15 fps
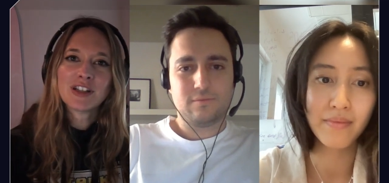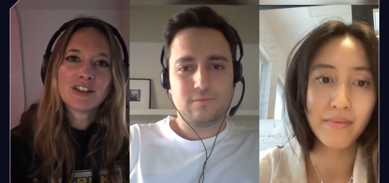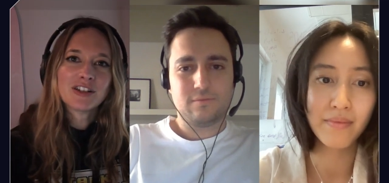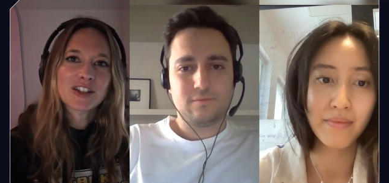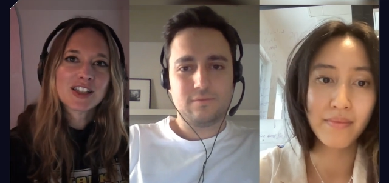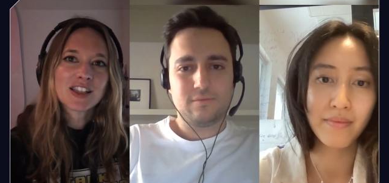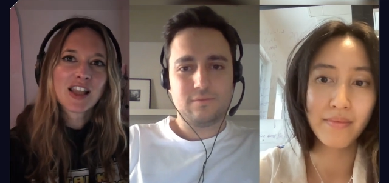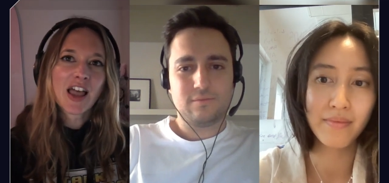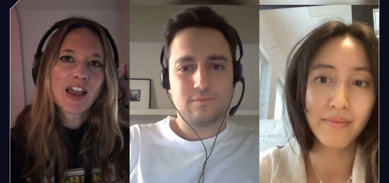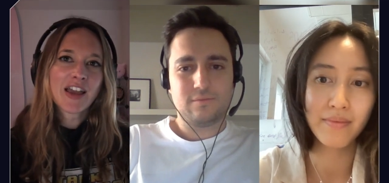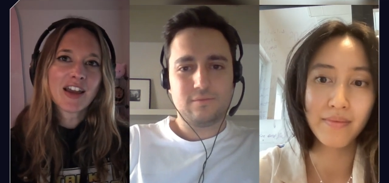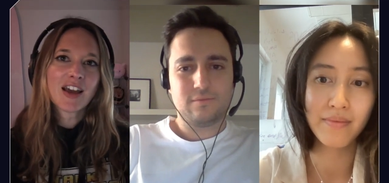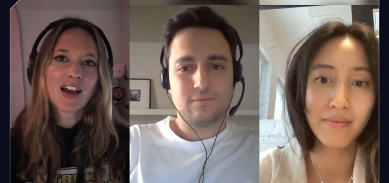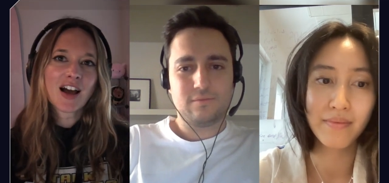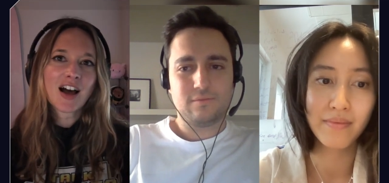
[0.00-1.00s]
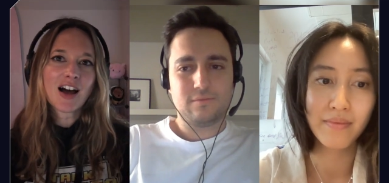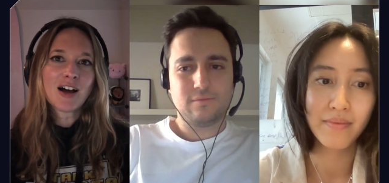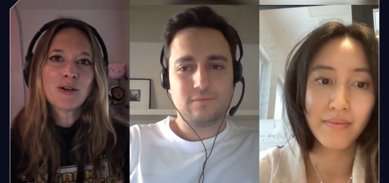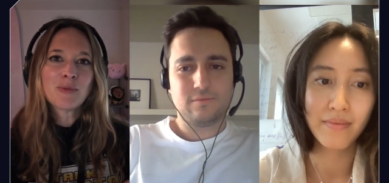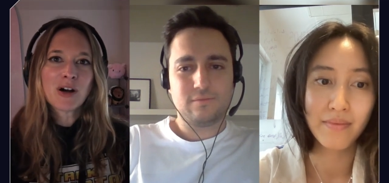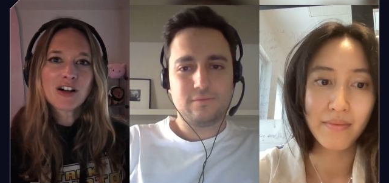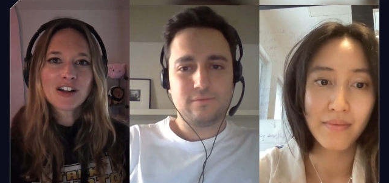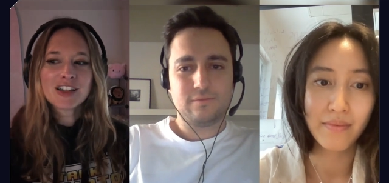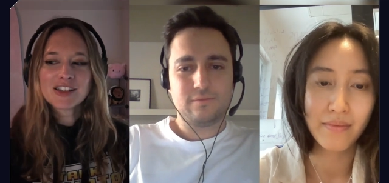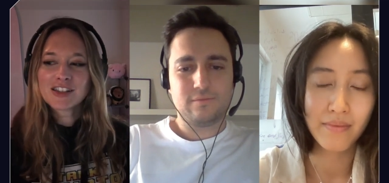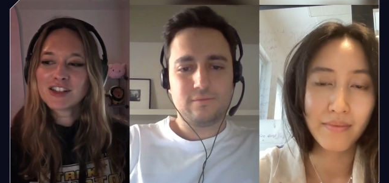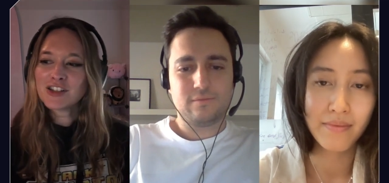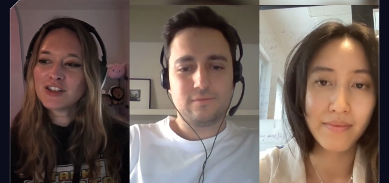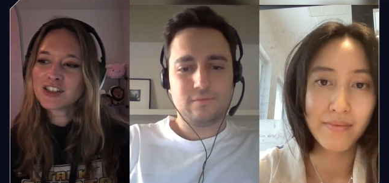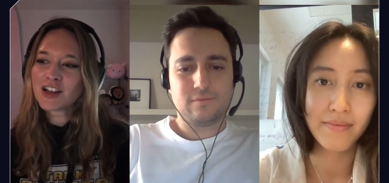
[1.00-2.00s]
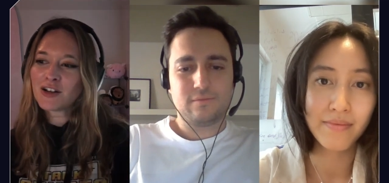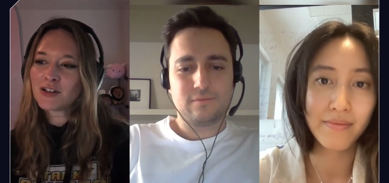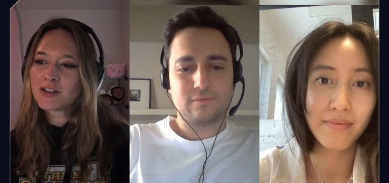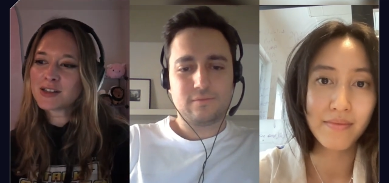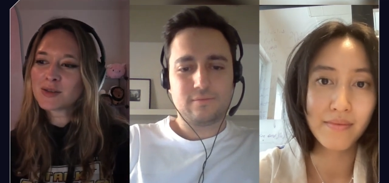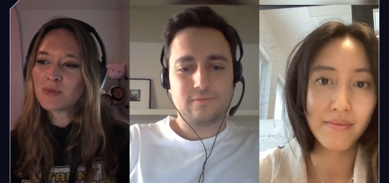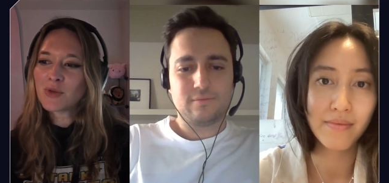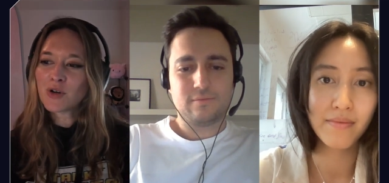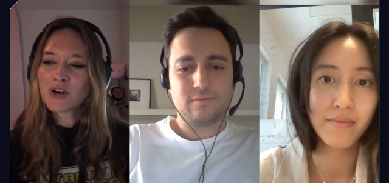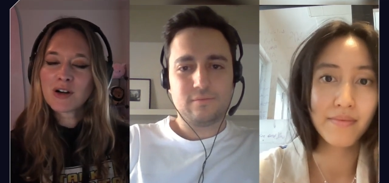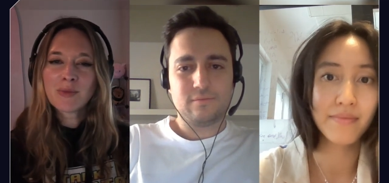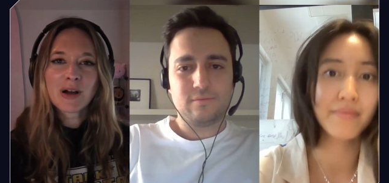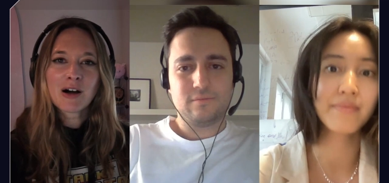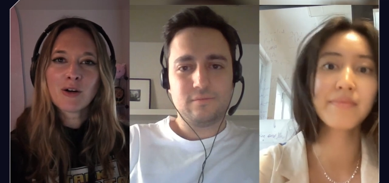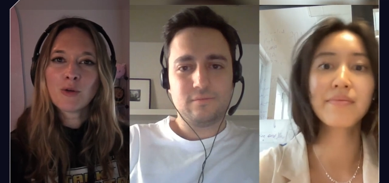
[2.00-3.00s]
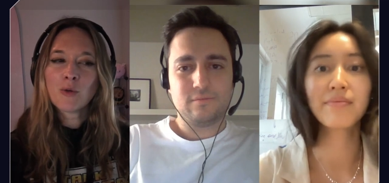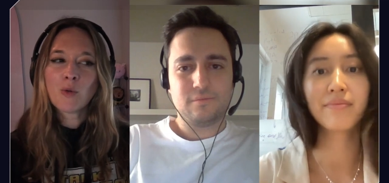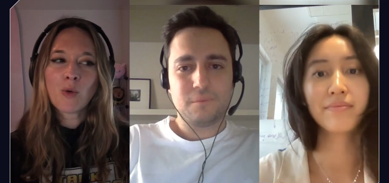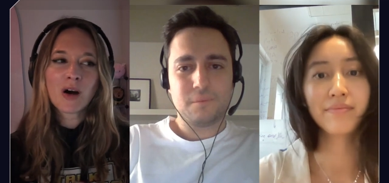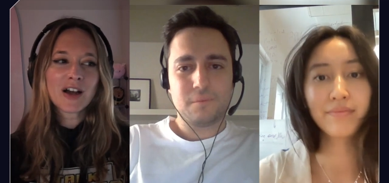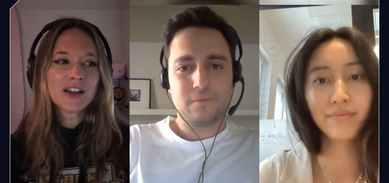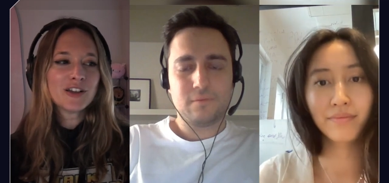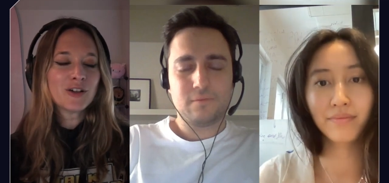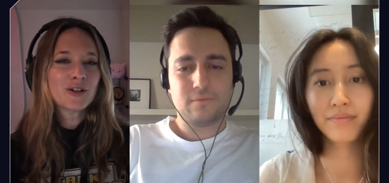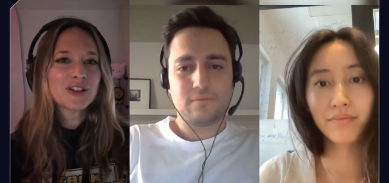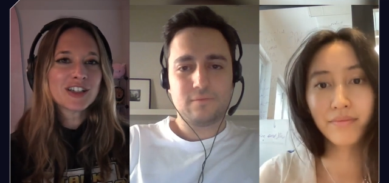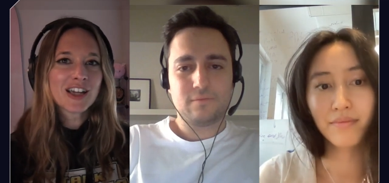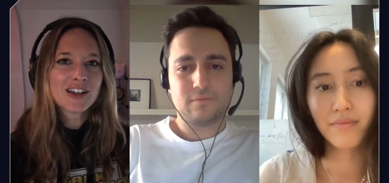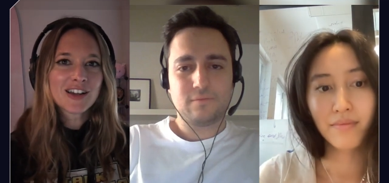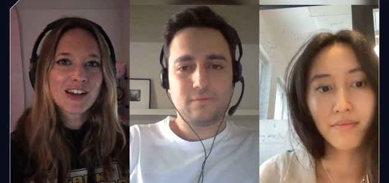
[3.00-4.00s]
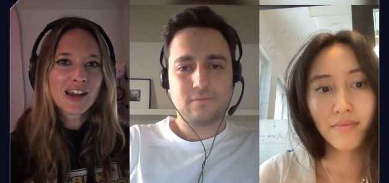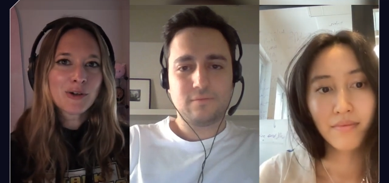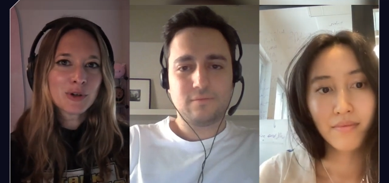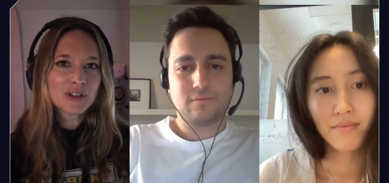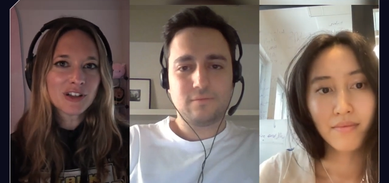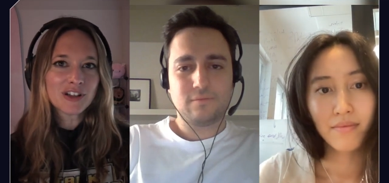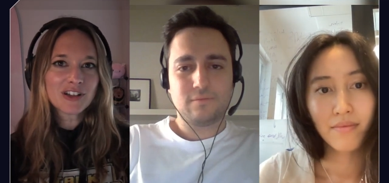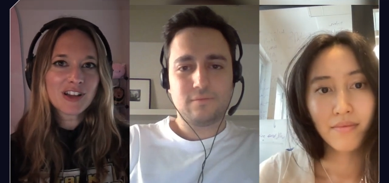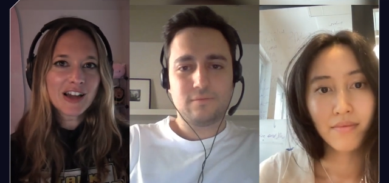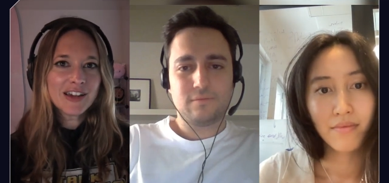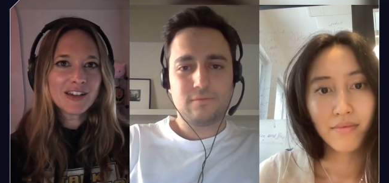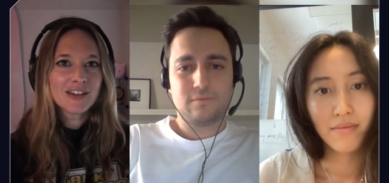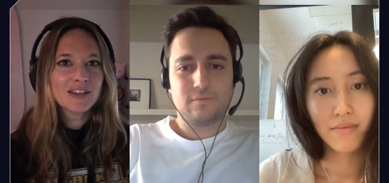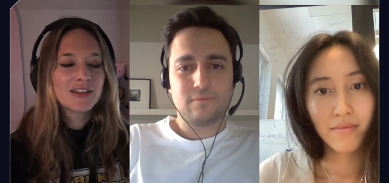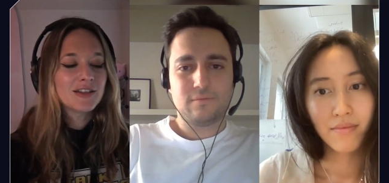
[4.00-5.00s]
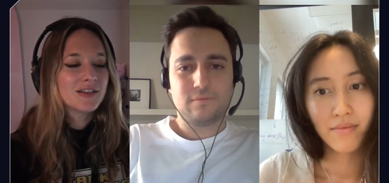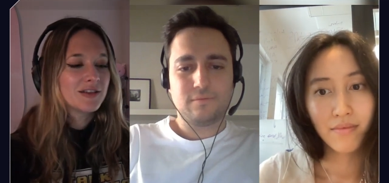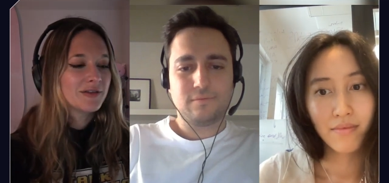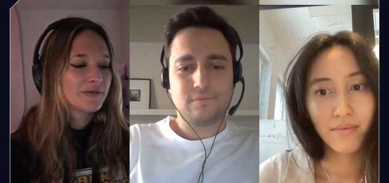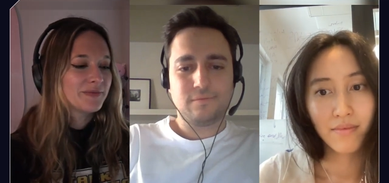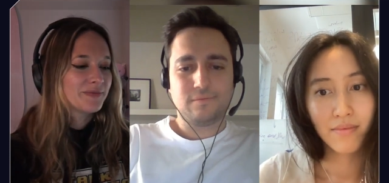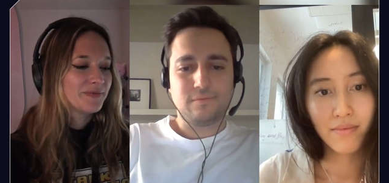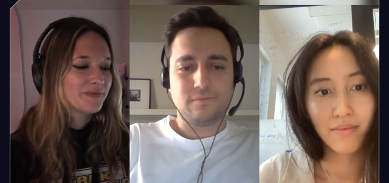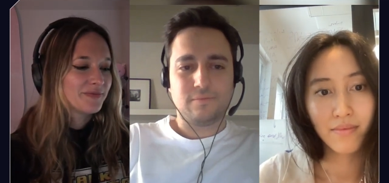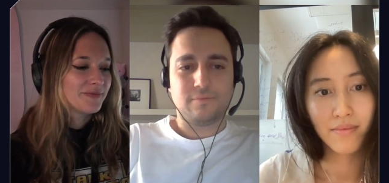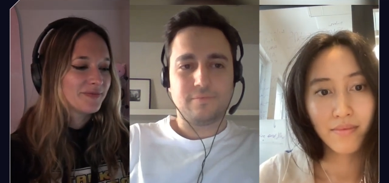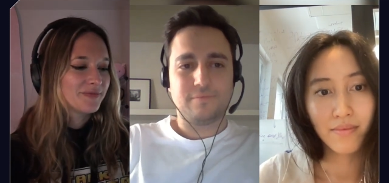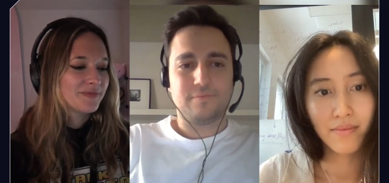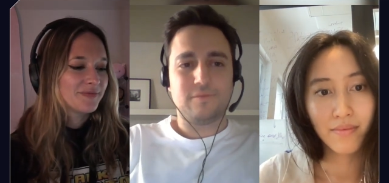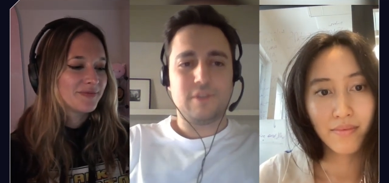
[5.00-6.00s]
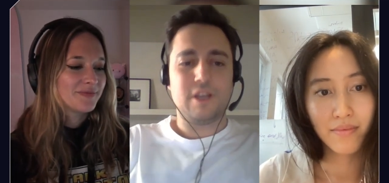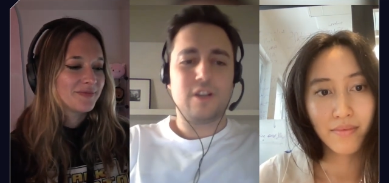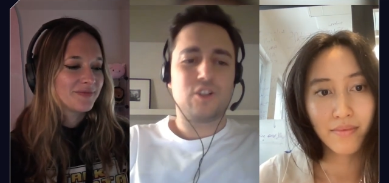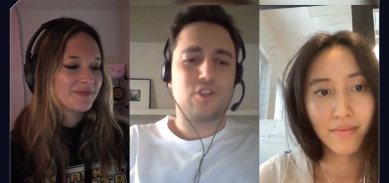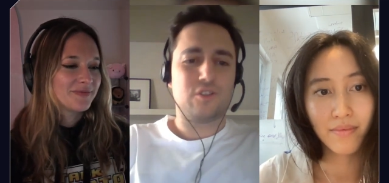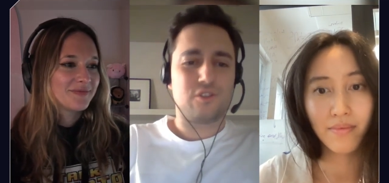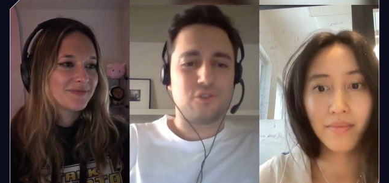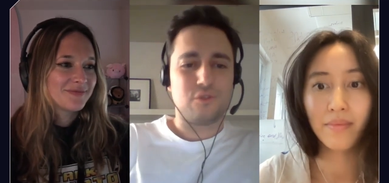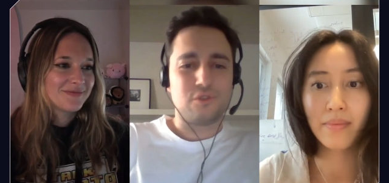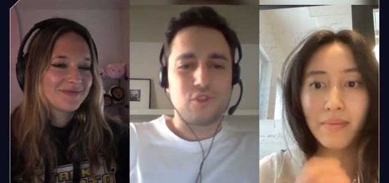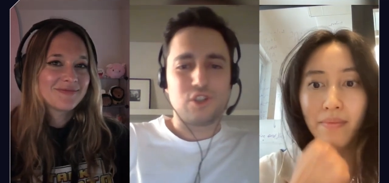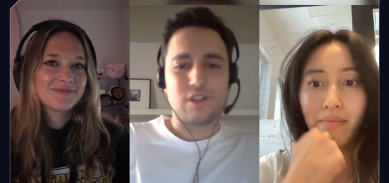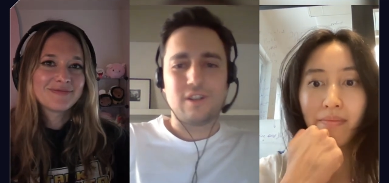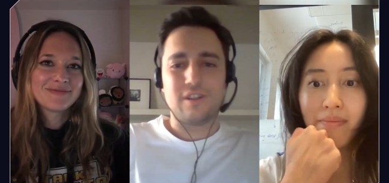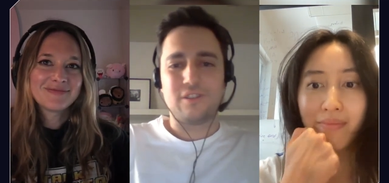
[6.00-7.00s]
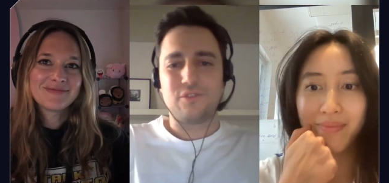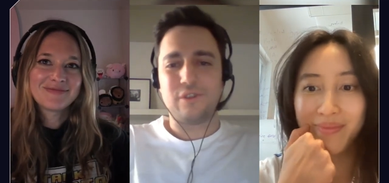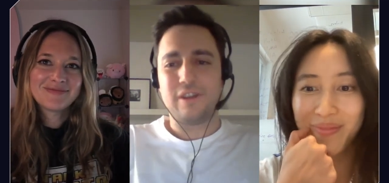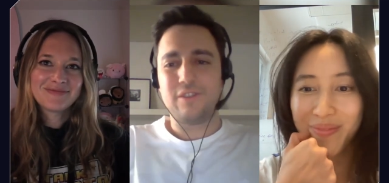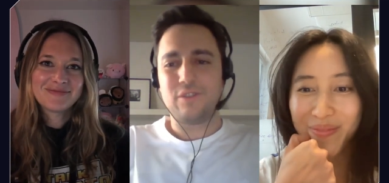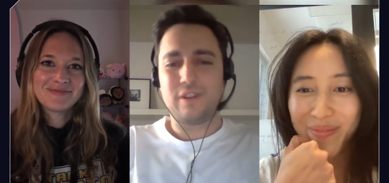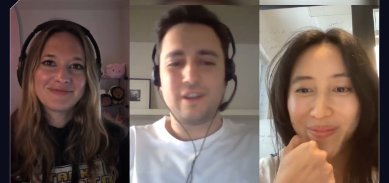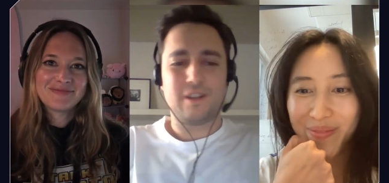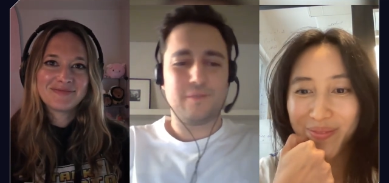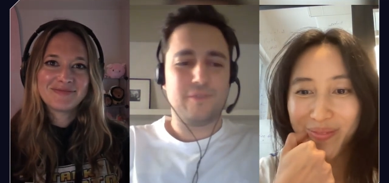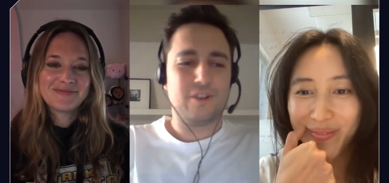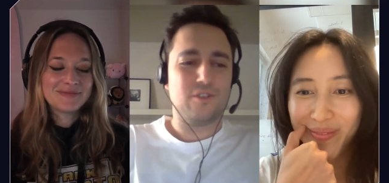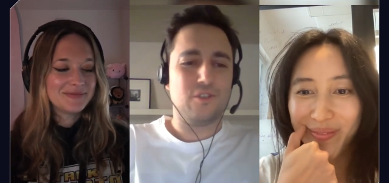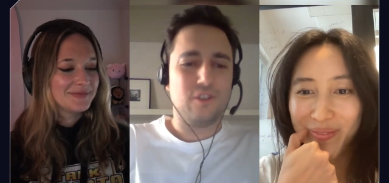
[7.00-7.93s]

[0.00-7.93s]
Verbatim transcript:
Speaker 1: looks like. Uh, Markus, could you tell us more about what your day-to-day would look like?
Speaker 2: Mm, yeah, sure. So usually I try to get up very